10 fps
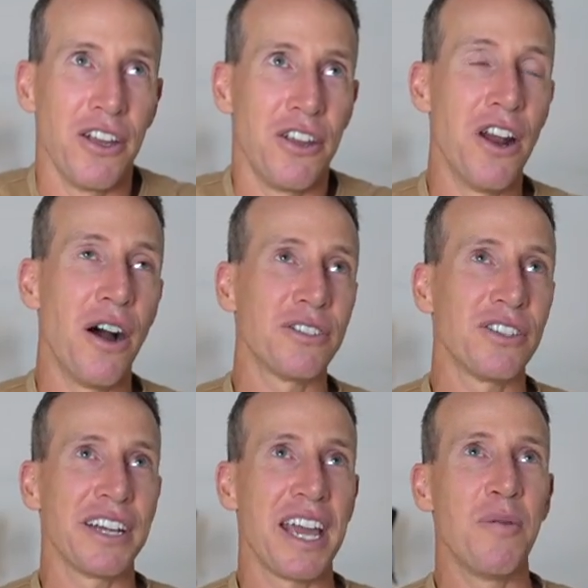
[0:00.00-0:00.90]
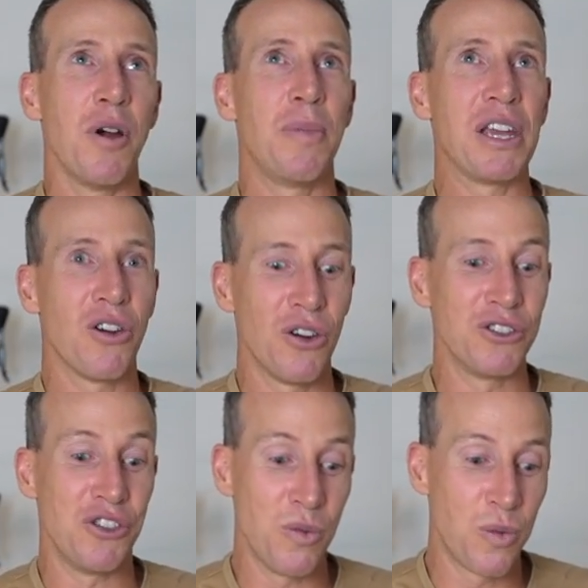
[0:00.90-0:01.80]
You know it's like EPO
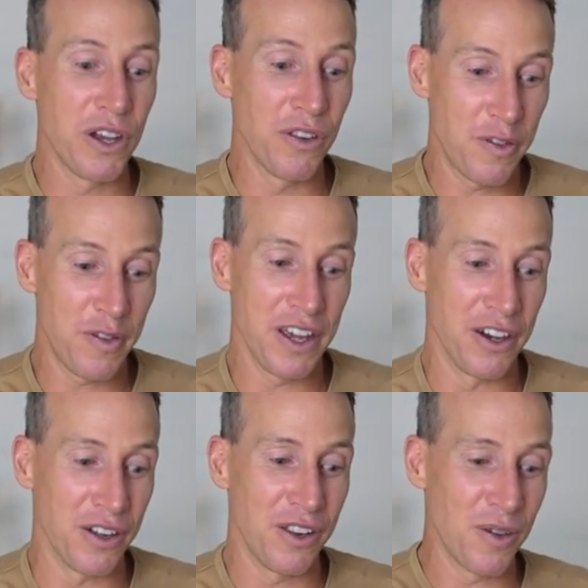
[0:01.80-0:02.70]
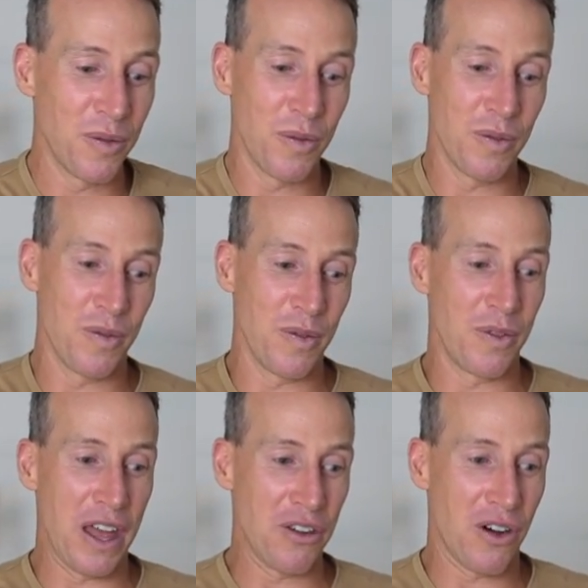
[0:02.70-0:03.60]
because you will feel
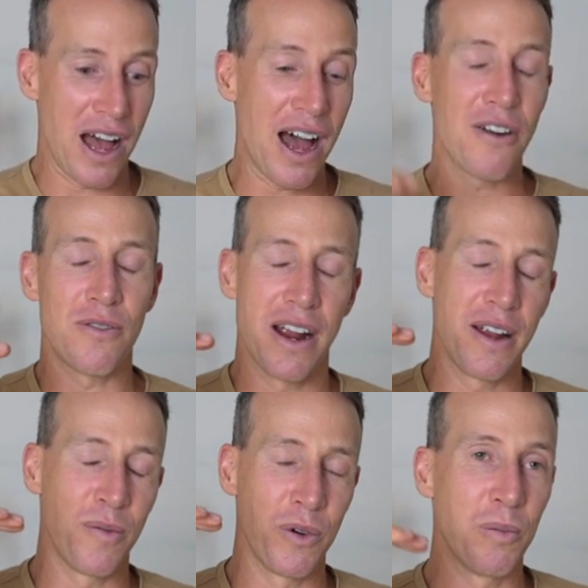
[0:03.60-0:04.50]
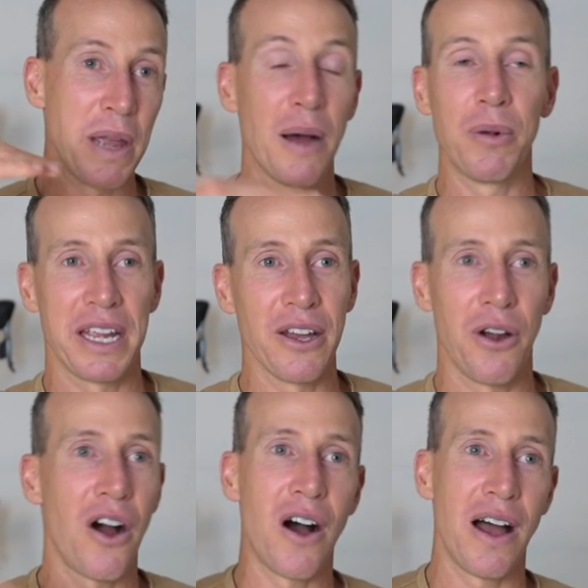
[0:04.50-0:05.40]
that your heart rate will be able to go
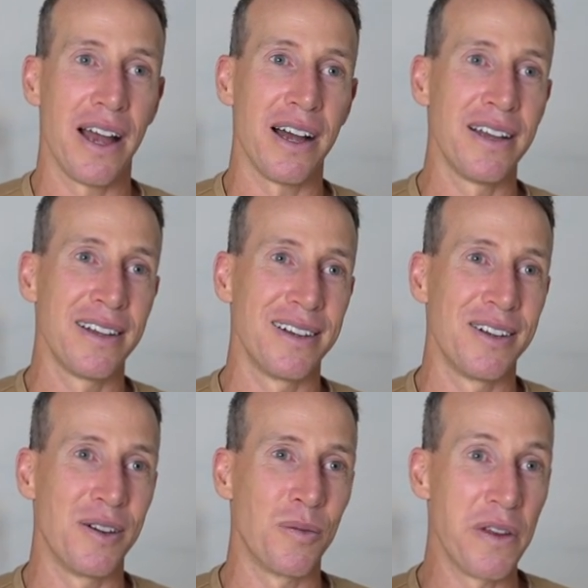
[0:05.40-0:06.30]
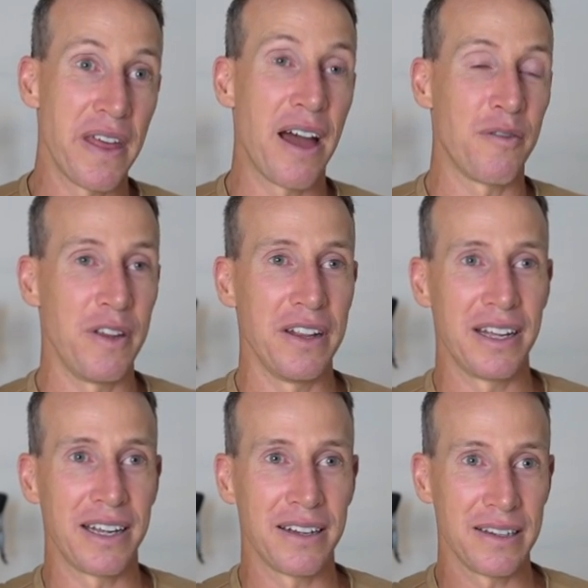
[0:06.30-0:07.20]
higher without
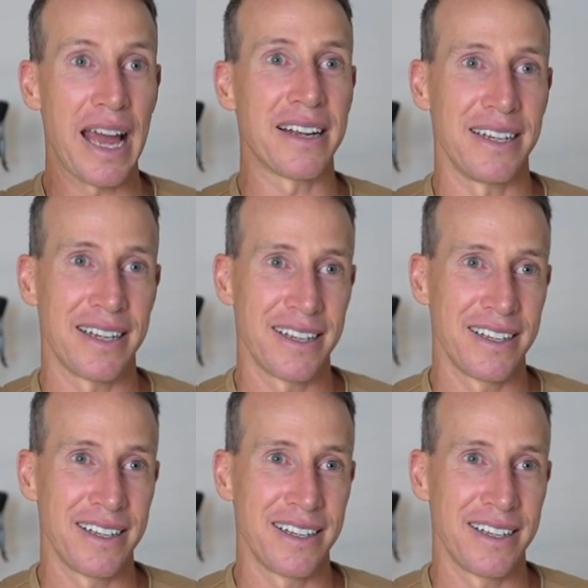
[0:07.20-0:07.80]
feeling lactic.